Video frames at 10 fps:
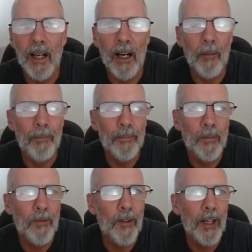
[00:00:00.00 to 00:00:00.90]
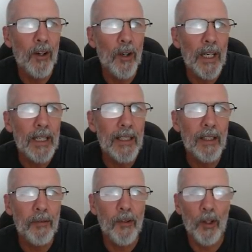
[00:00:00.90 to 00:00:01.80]
very
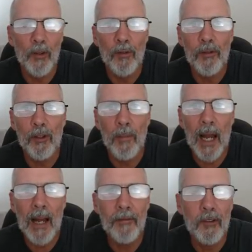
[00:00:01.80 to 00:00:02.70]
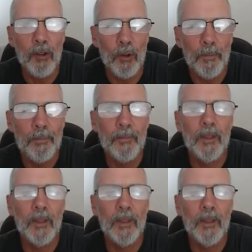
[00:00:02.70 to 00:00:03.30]
different from have to,